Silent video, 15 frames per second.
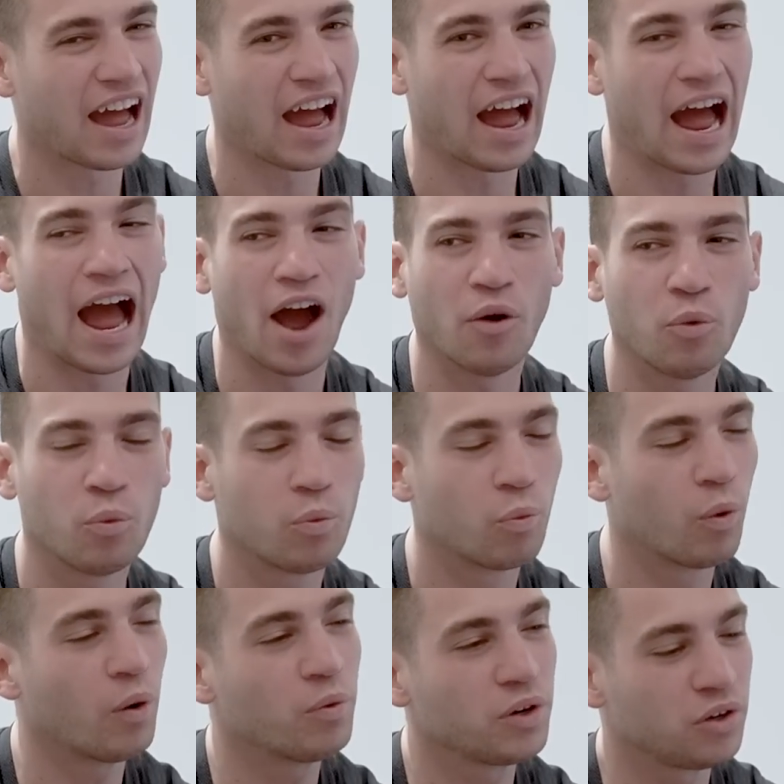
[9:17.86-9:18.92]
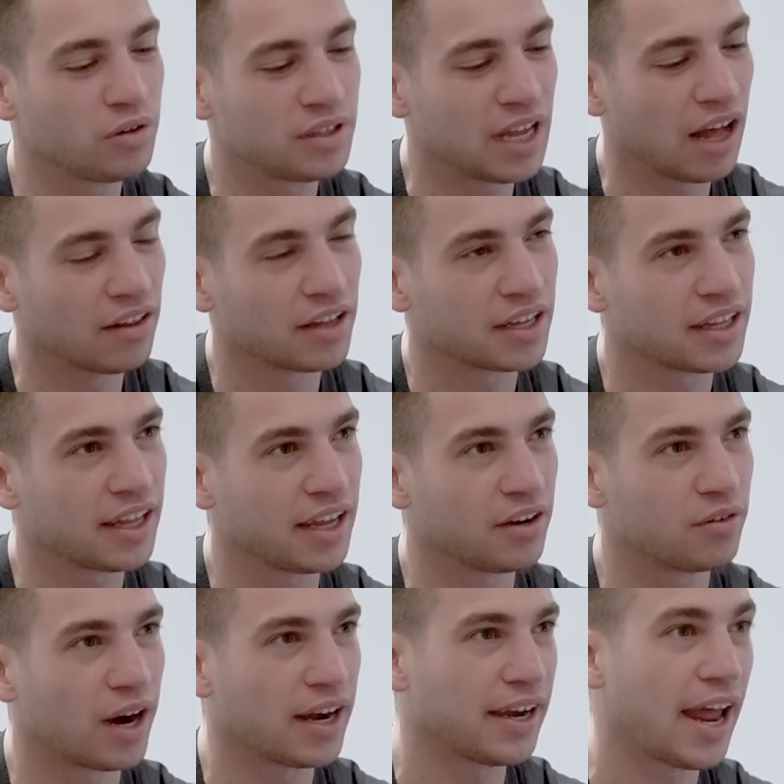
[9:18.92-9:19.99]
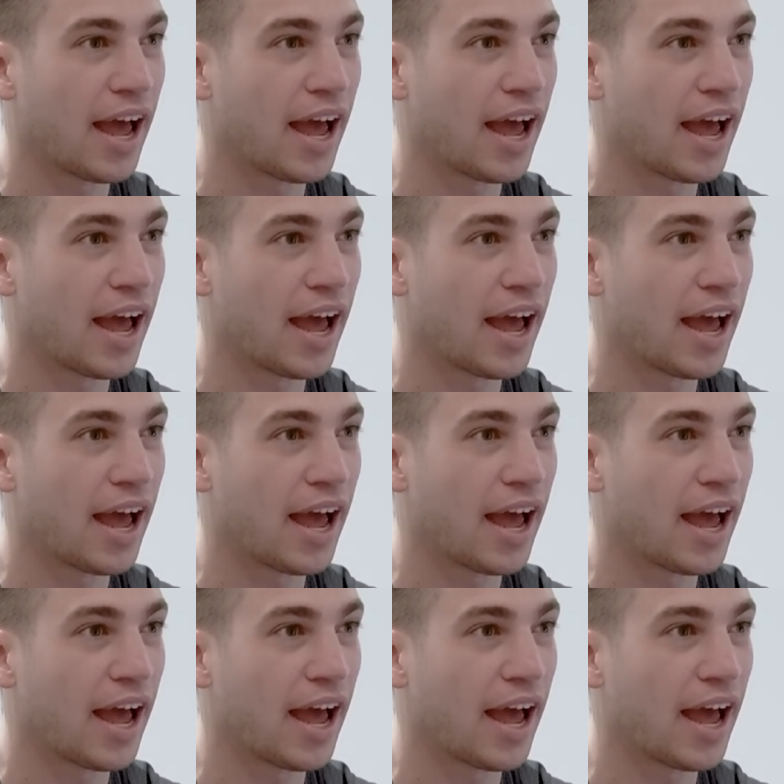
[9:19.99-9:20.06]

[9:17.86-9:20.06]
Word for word: How what would you tell a kid right